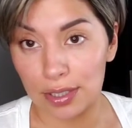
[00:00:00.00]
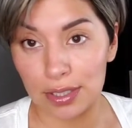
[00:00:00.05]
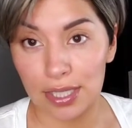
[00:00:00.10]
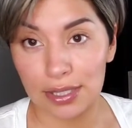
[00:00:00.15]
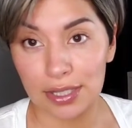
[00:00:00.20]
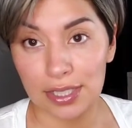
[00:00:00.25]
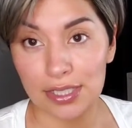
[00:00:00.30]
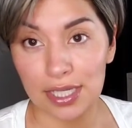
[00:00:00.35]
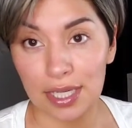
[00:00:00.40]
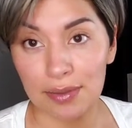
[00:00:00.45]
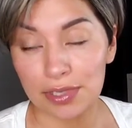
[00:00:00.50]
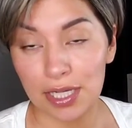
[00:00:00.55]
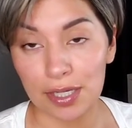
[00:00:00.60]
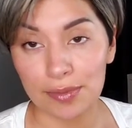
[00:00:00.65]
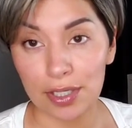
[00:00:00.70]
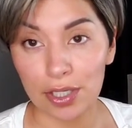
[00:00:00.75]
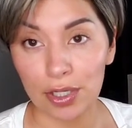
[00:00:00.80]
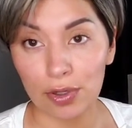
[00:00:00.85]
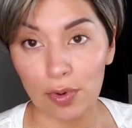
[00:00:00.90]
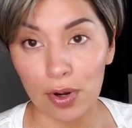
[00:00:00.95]
at the same
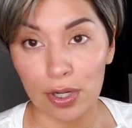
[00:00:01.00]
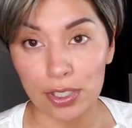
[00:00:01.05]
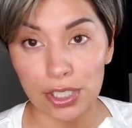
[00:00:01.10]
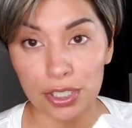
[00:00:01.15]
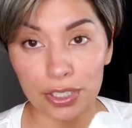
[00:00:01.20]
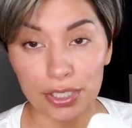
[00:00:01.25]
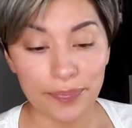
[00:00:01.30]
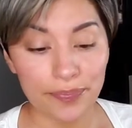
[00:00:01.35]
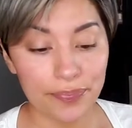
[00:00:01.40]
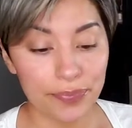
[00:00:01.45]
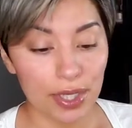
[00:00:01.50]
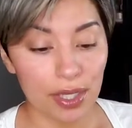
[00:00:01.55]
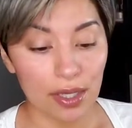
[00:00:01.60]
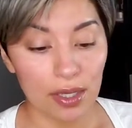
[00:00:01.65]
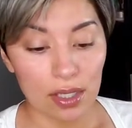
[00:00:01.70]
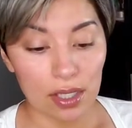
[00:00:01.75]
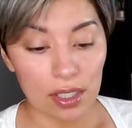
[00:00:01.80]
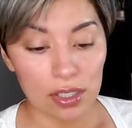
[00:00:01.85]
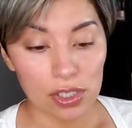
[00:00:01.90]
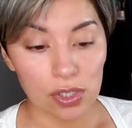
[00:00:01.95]
time that you're washing them.
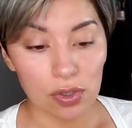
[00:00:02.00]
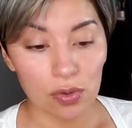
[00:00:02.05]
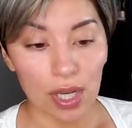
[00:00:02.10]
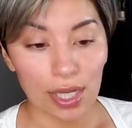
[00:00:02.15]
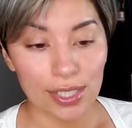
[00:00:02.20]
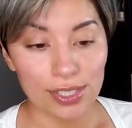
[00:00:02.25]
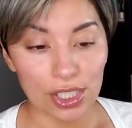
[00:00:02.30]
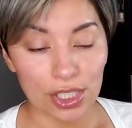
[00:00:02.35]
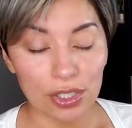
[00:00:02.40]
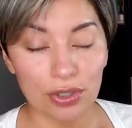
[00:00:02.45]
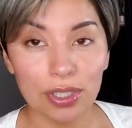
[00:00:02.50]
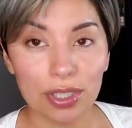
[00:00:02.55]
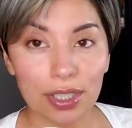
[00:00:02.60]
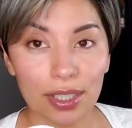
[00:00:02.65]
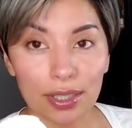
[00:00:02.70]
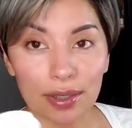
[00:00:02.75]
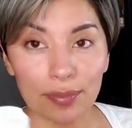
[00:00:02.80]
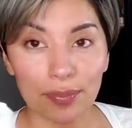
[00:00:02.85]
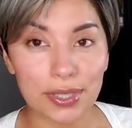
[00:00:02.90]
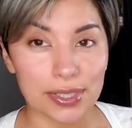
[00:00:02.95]
So I
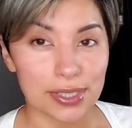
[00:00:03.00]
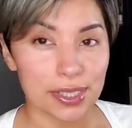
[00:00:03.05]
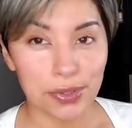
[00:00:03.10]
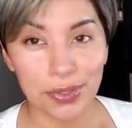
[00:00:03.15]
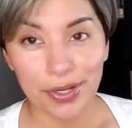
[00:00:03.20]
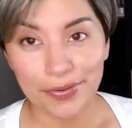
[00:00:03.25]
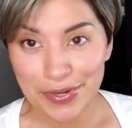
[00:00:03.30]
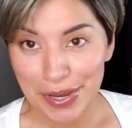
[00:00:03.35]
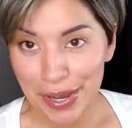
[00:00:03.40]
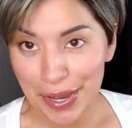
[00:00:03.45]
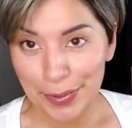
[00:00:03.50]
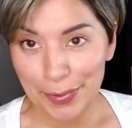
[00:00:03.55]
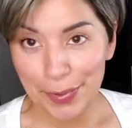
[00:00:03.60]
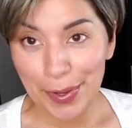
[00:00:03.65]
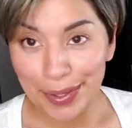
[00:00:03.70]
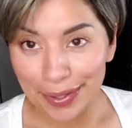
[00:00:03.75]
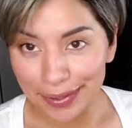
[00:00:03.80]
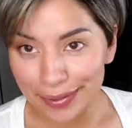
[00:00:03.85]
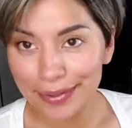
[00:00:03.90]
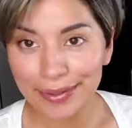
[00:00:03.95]
generally, because I don't have
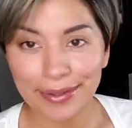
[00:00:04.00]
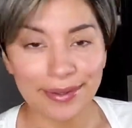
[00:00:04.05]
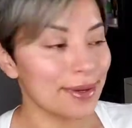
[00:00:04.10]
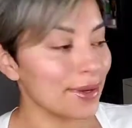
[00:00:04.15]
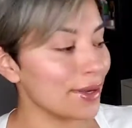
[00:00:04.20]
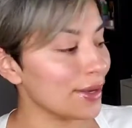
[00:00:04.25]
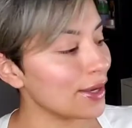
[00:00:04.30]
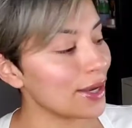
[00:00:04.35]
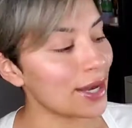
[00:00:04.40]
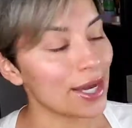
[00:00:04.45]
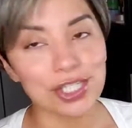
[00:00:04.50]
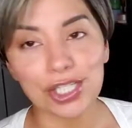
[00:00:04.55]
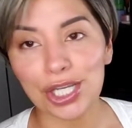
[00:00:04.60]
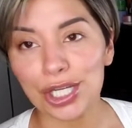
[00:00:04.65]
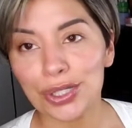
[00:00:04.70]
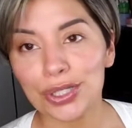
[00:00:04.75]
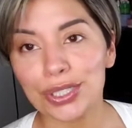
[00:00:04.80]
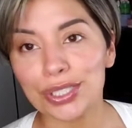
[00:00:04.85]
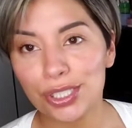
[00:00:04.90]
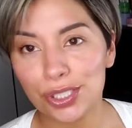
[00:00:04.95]
time, I
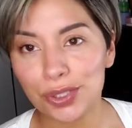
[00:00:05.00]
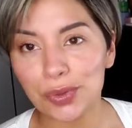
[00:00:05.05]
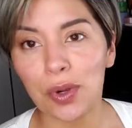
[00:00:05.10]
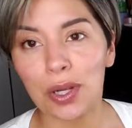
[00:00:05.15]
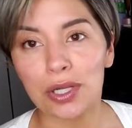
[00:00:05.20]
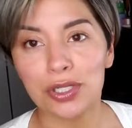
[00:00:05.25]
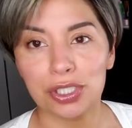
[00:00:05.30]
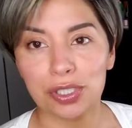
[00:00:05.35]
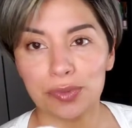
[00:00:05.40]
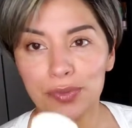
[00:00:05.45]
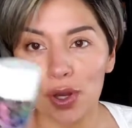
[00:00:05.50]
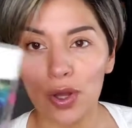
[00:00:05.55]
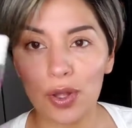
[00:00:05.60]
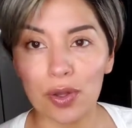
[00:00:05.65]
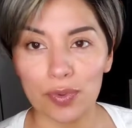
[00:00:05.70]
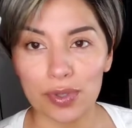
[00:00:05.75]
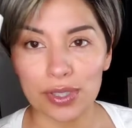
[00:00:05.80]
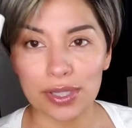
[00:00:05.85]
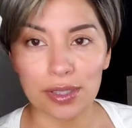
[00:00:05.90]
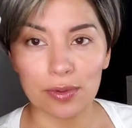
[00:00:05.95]
generally just wash them
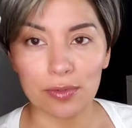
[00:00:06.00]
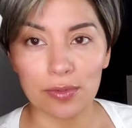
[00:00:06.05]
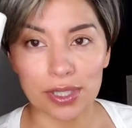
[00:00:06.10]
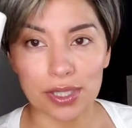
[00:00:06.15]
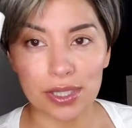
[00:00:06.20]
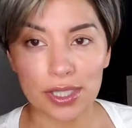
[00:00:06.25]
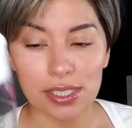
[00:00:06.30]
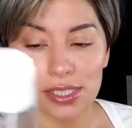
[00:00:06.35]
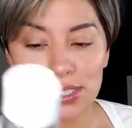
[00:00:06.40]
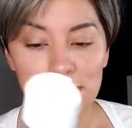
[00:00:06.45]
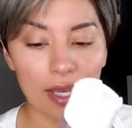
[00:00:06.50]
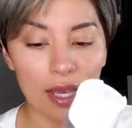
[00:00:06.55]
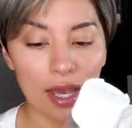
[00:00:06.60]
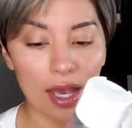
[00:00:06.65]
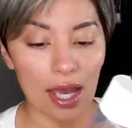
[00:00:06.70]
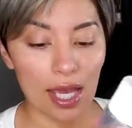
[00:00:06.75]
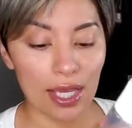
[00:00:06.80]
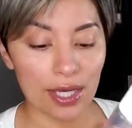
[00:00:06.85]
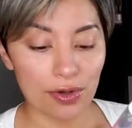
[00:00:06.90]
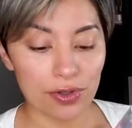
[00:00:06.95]
all with this.
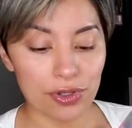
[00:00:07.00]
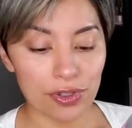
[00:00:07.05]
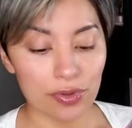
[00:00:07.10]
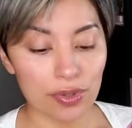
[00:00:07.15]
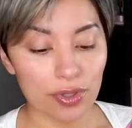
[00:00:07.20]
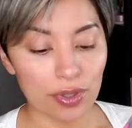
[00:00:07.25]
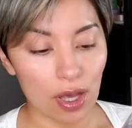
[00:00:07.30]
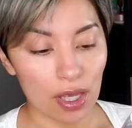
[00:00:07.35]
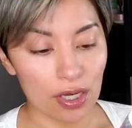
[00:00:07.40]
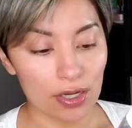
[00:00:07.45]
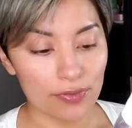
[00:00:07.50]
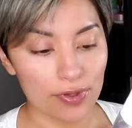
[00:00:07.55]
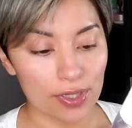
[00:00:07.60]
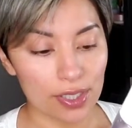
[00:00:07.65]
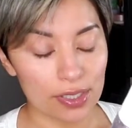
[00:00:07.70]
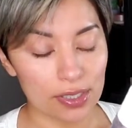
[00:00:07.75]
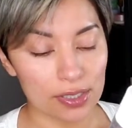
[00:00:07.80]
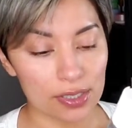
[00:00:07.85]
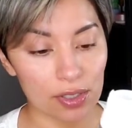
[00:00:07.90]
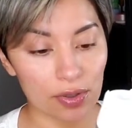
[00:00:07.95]
I go through a lot of
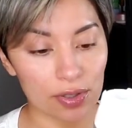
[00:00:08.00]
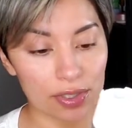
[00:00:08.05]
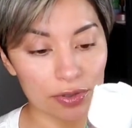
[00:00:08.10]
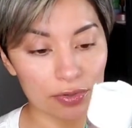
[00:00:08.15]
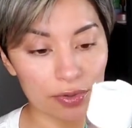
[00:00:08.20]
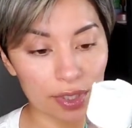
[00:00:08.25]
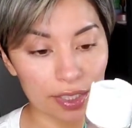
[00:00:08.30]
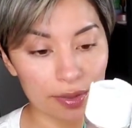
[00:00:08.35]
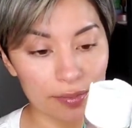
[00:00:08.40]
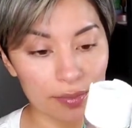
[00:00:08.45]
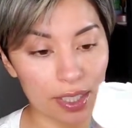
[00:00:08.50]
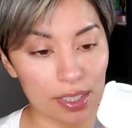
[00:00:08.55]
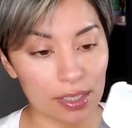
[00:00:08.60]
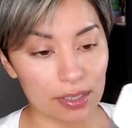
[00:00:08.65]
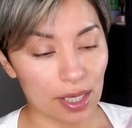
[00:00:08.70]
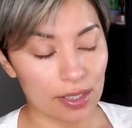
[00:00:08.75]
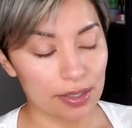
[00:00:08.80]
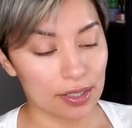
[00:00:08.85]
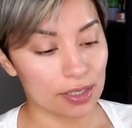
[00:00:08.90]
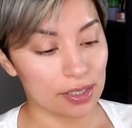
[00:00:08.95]
it, so I do
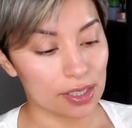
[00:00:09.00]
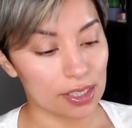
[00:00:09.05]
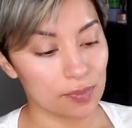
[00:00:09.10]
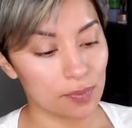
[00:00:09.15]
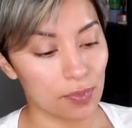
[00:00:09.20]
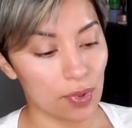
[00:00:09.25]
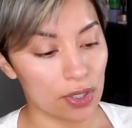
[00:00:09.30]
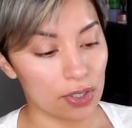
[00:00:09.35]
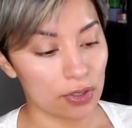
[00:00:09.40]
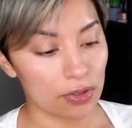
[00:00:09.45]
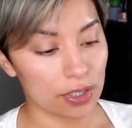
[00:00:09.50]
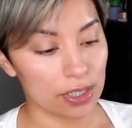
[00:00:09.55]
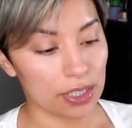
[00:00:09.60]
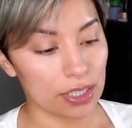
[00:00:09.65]
recommend, I think this bottle